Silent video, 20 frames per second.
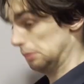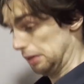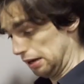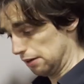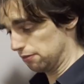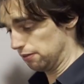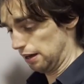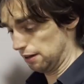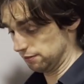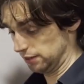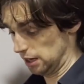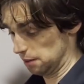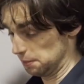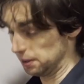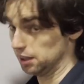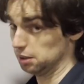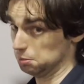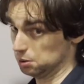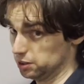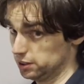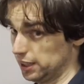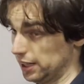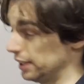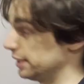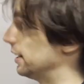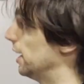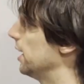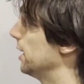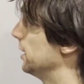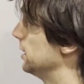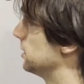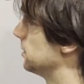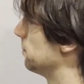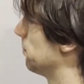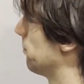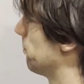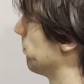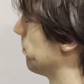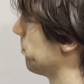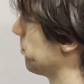If I've not made a mistake, that is.
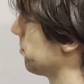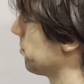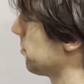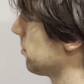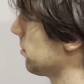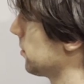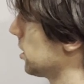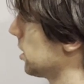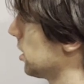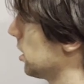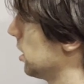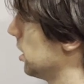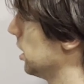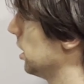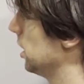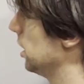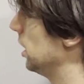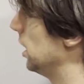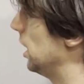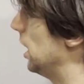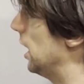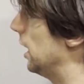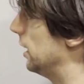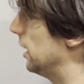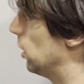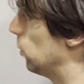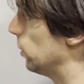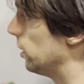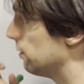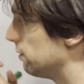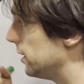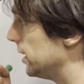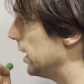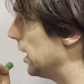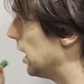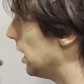And now if the